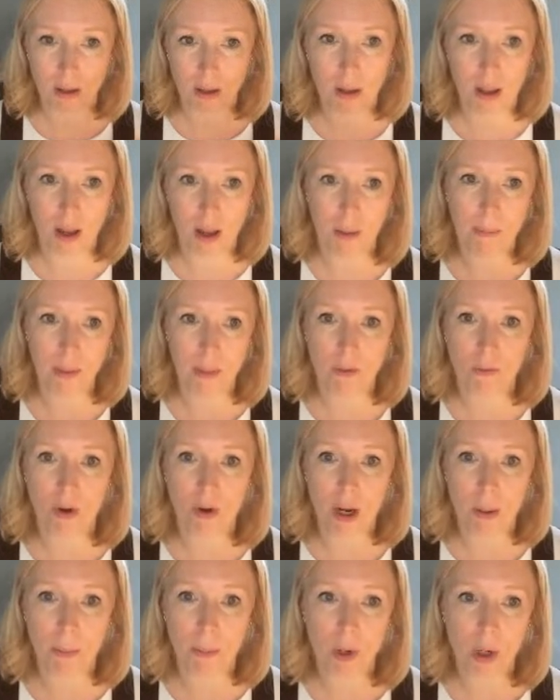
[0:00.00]
the
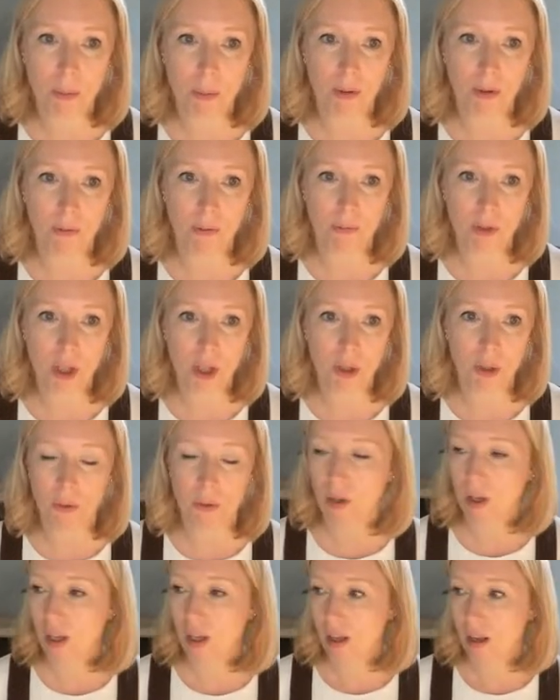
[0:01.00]
right appointment for
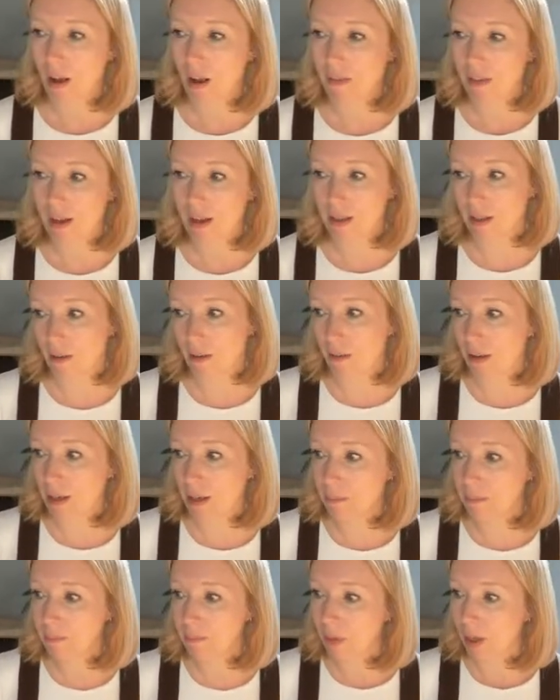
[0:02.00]
you at that
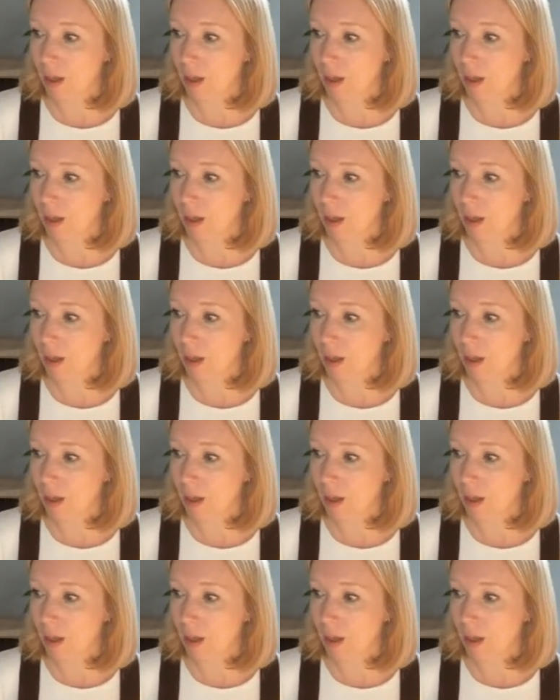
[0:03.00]
time.